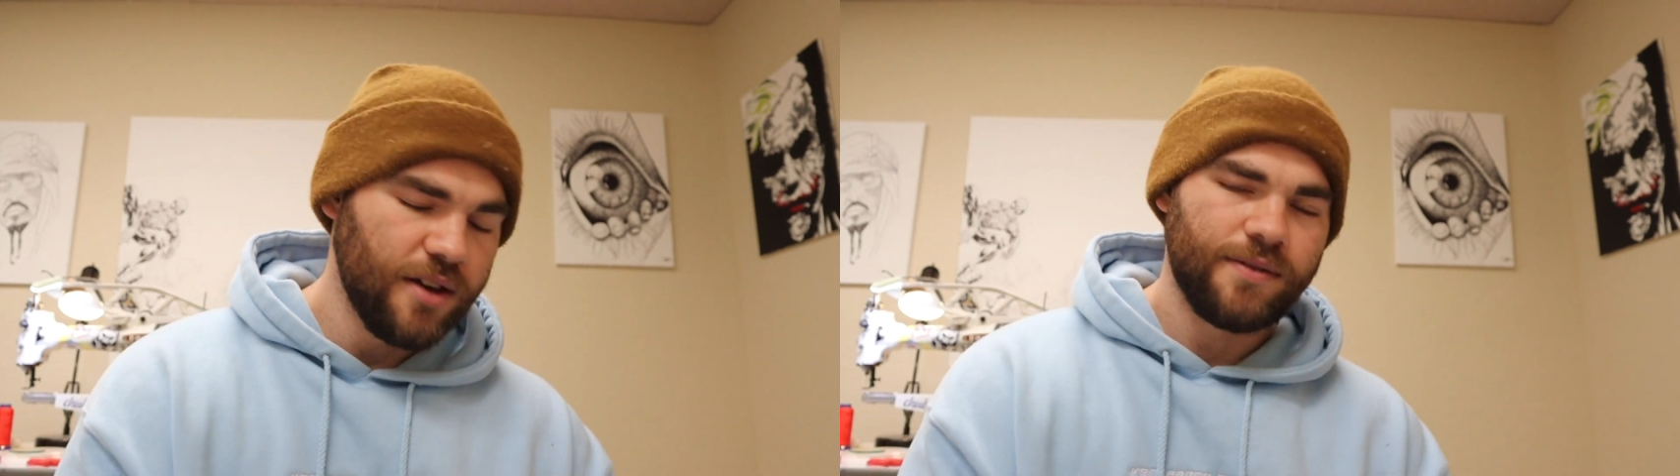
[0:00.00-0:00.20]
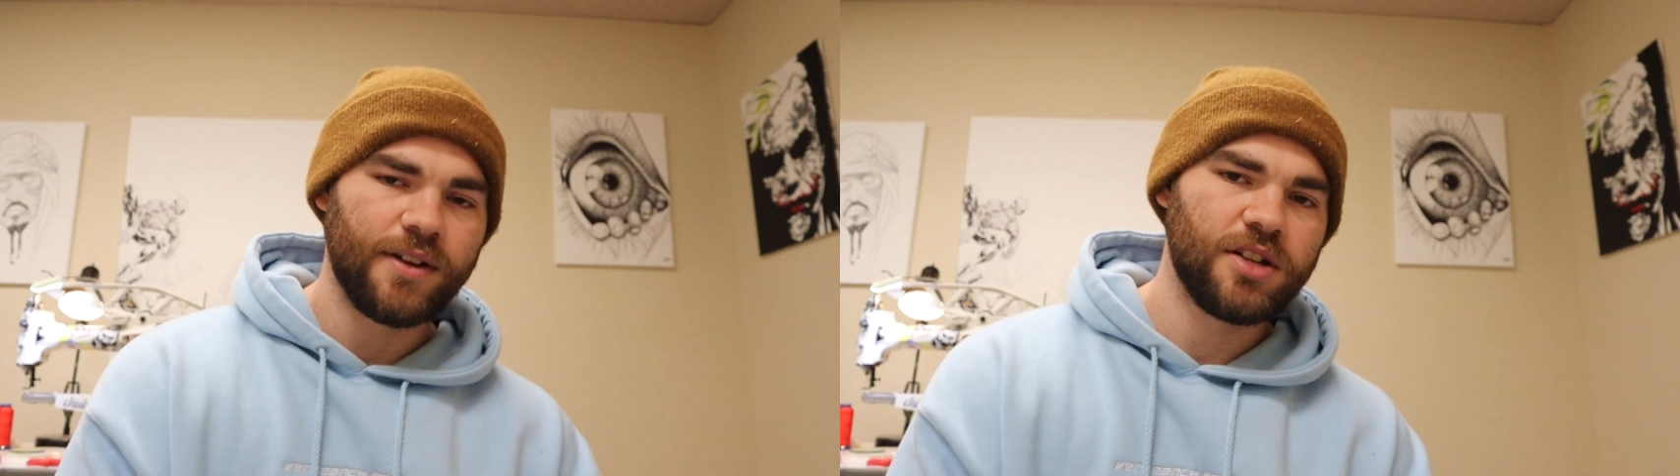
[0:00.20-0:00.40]

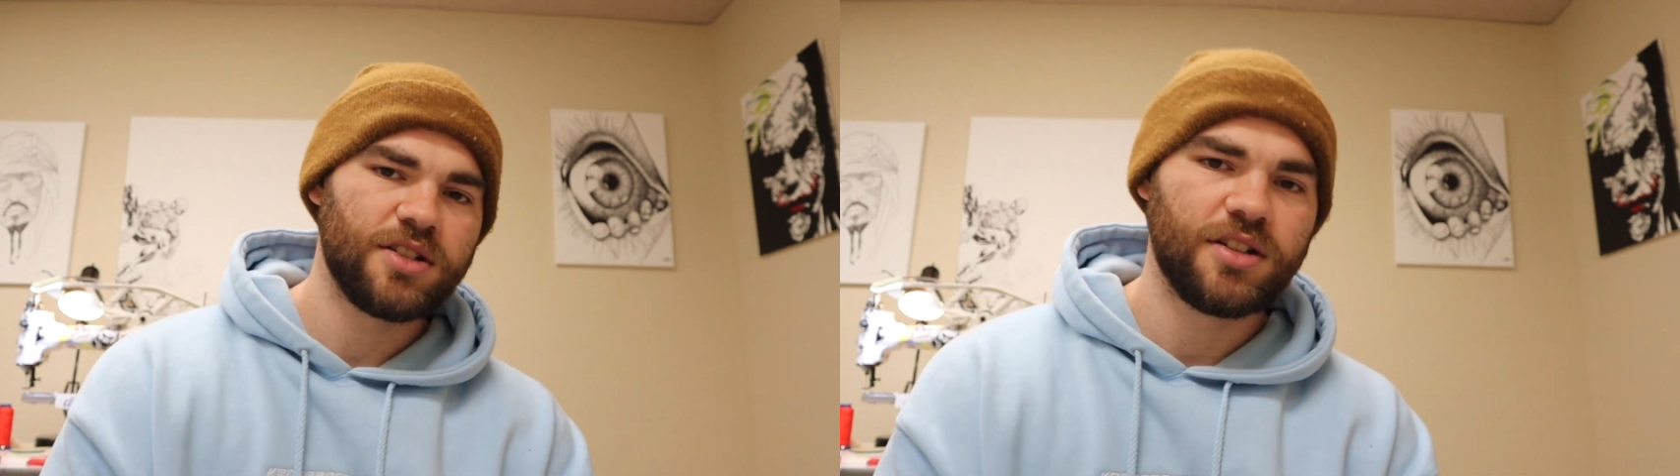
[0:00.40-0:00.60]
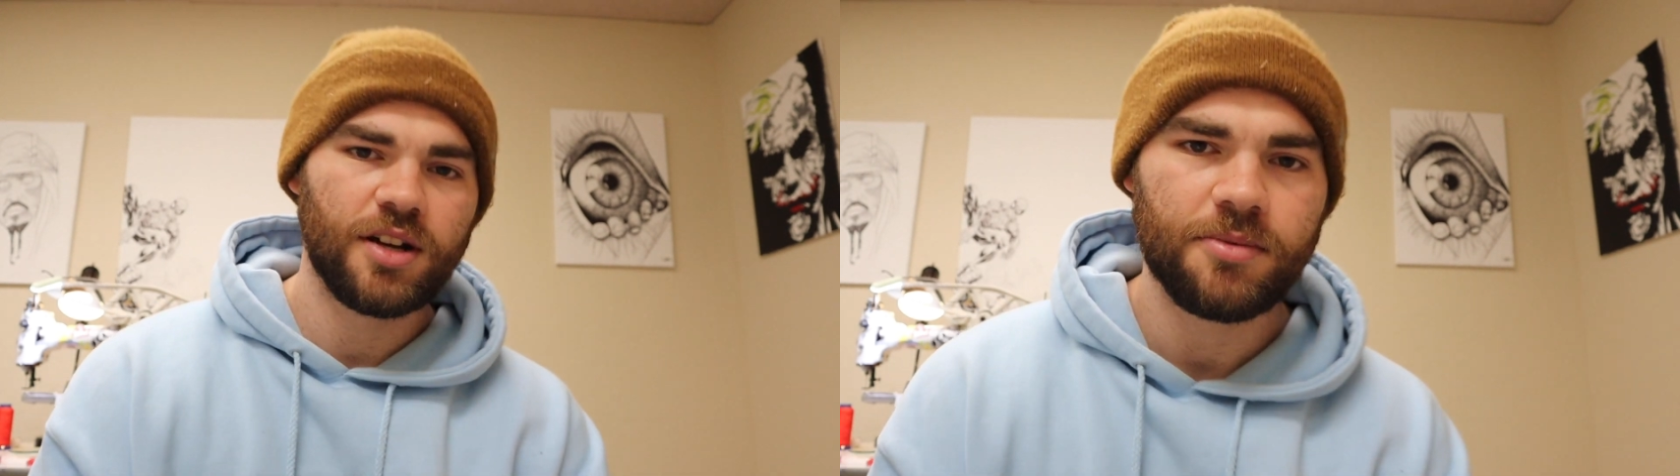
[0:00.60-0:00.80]

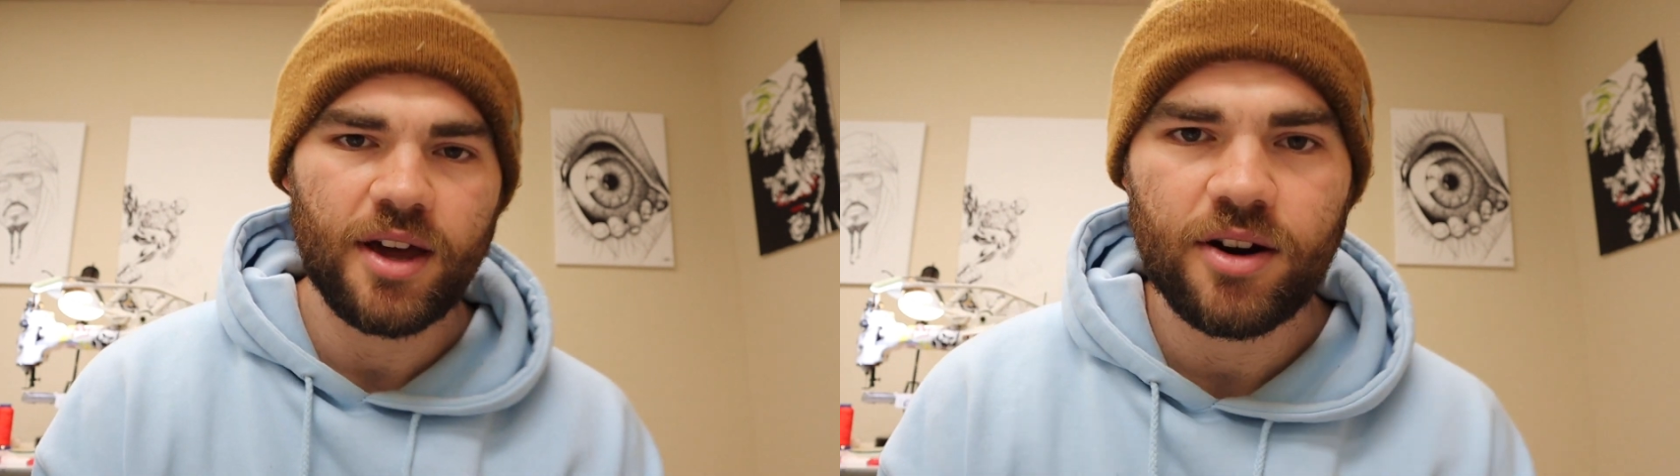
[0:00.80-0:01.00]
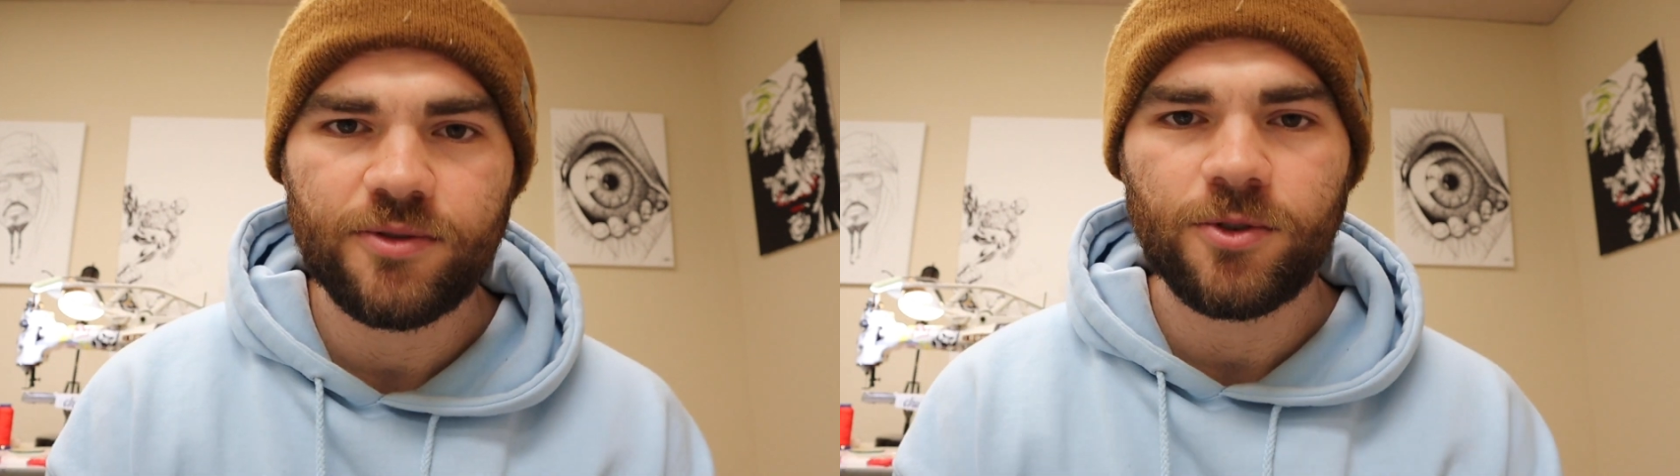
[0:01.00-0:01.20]
finishing up
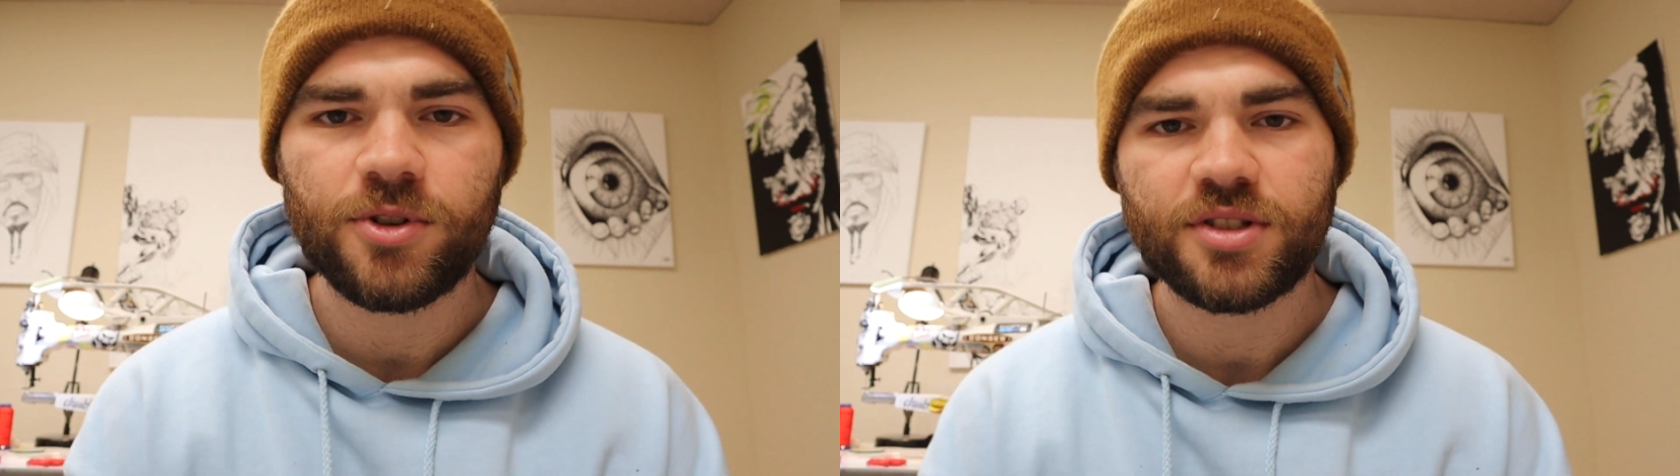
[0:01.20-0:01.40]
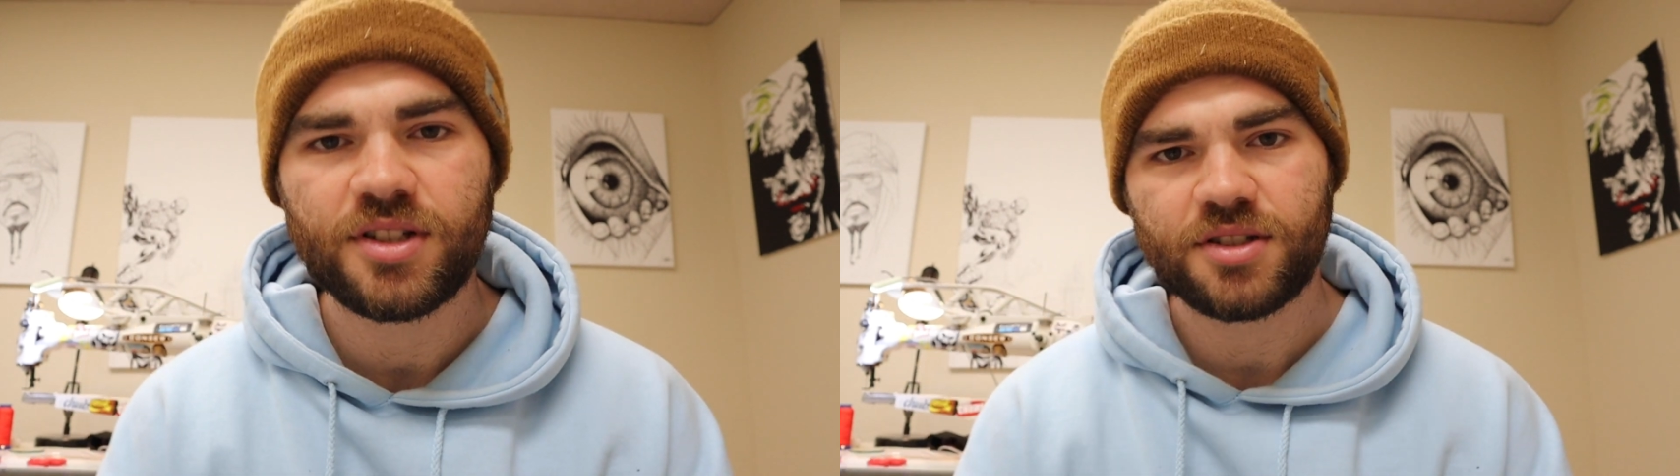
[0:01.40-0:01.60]
the Air
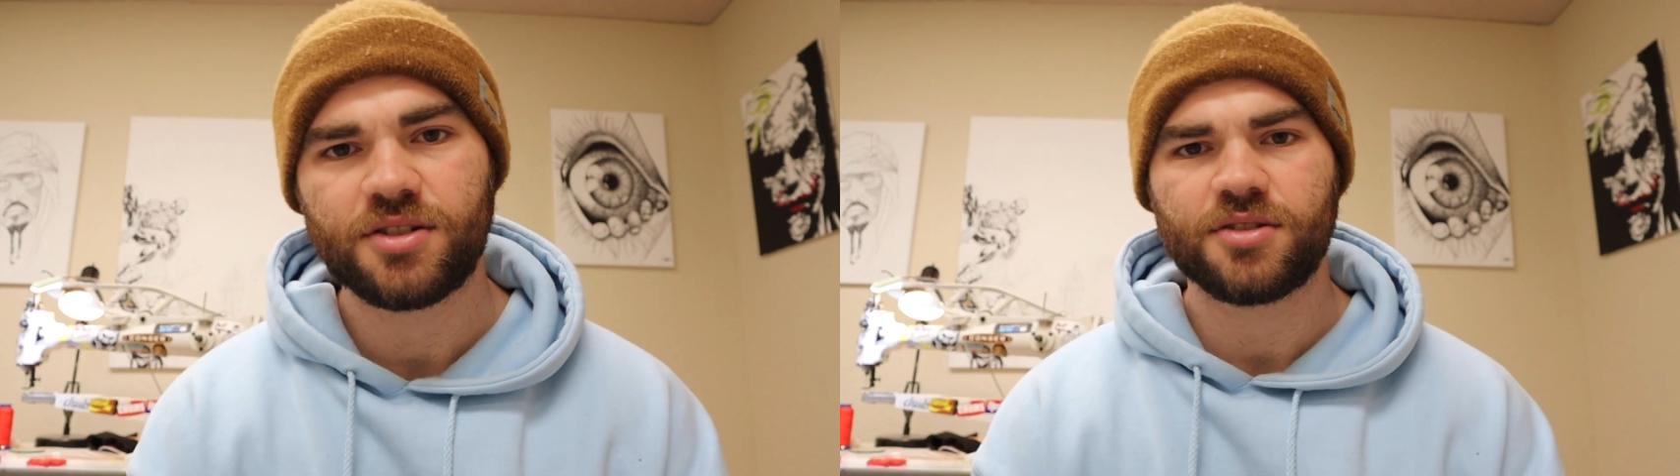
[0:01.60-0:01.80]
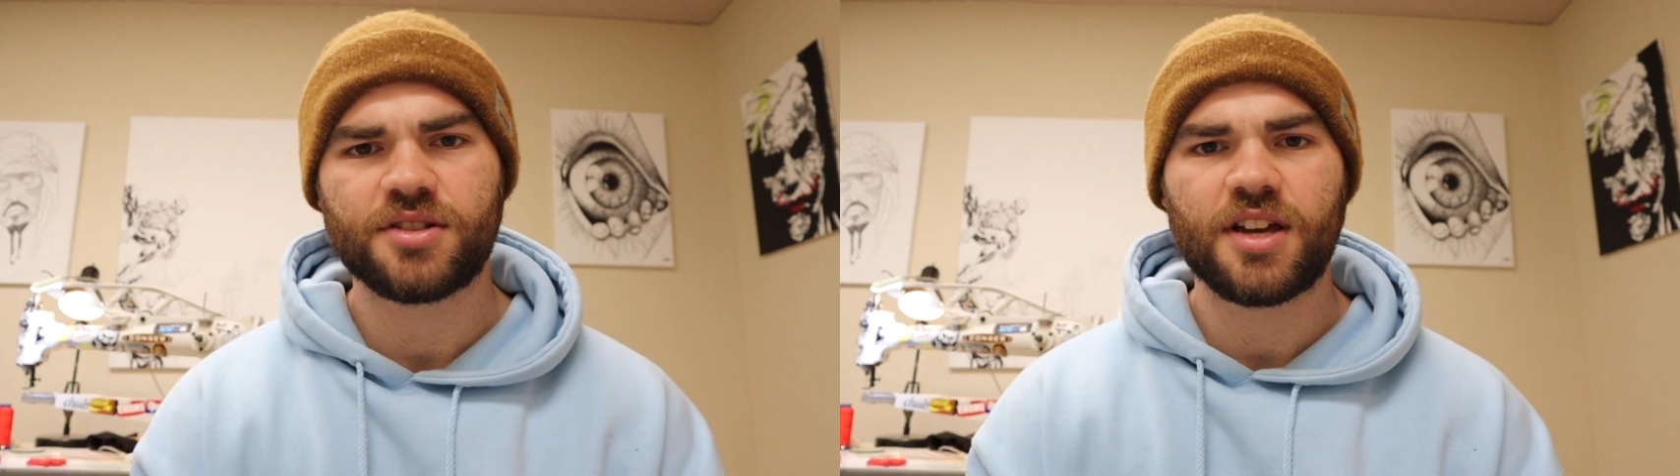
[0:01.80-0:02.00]
Forces,
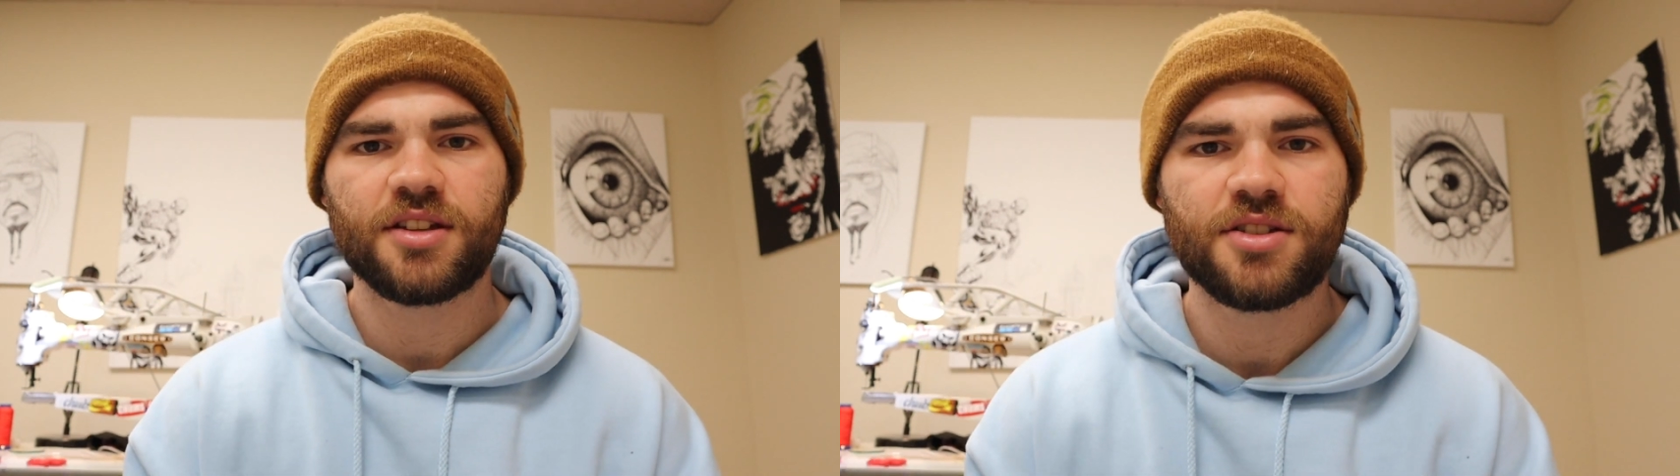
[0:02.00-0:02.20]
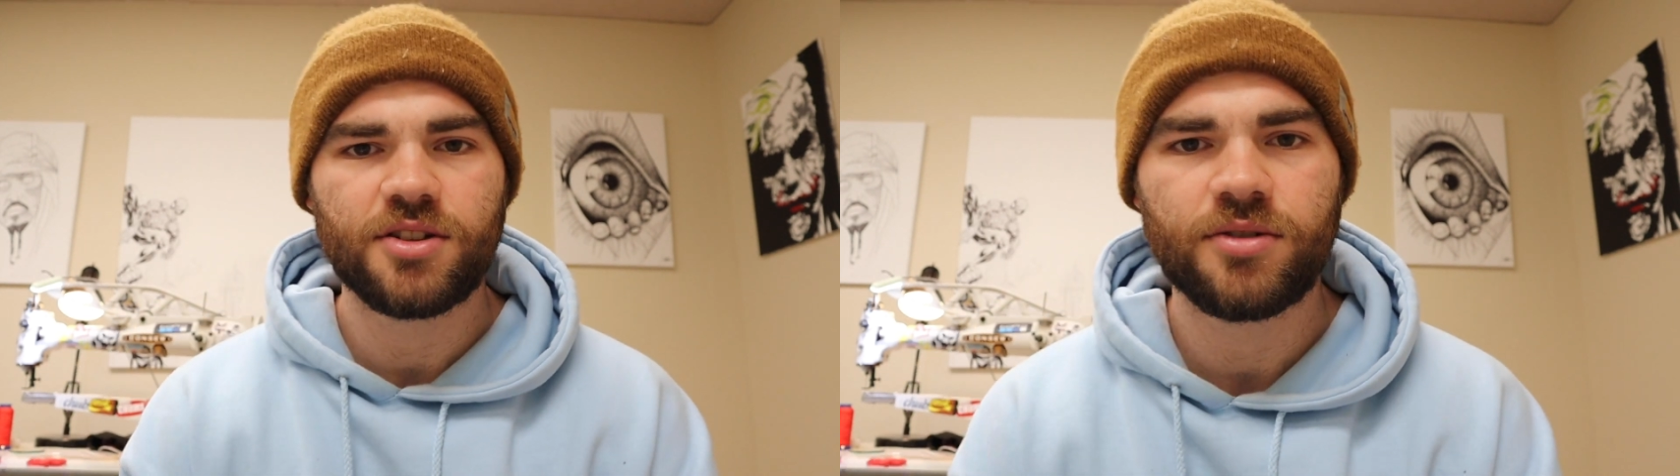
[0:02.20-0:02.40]
so
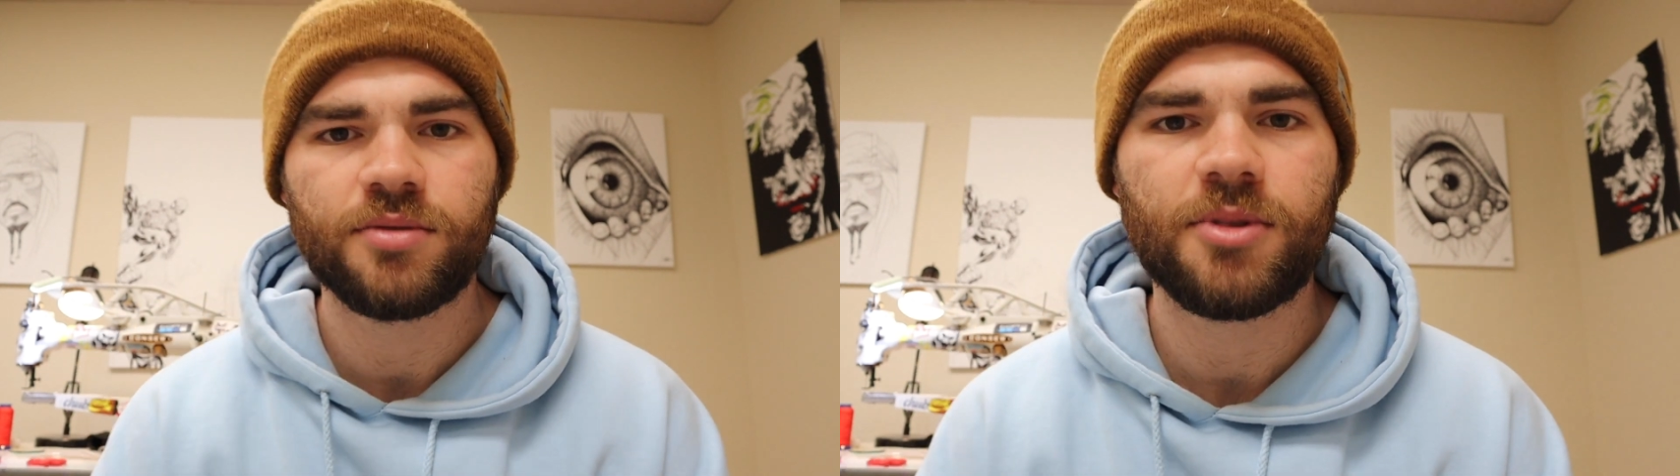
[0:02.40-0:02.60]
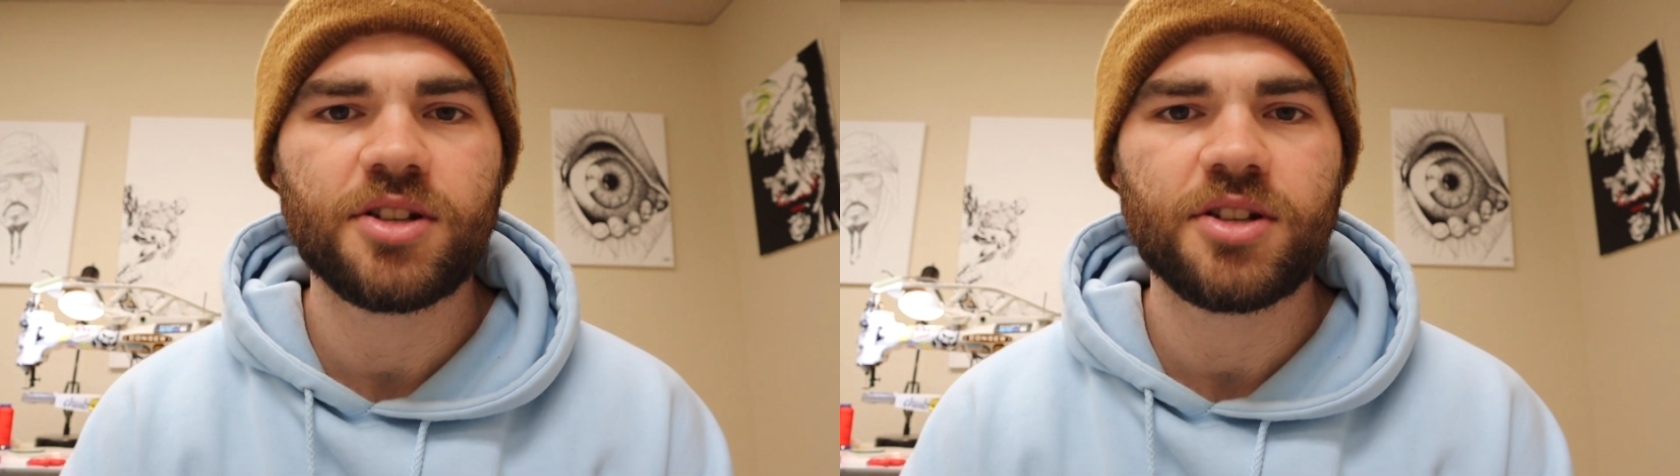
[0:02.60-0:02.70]
stay tuned.